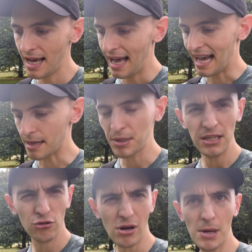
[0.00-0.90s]
And I'm going to
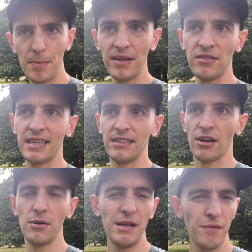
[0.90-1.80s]
try my best today to
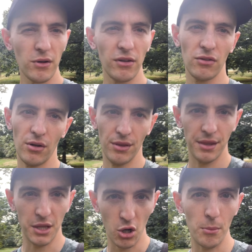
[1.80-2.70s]
only focus on the
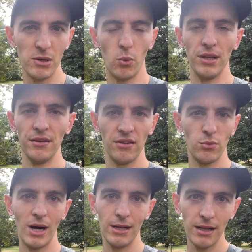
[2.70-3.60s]
common ones as
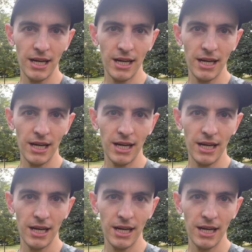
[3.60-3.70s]
well.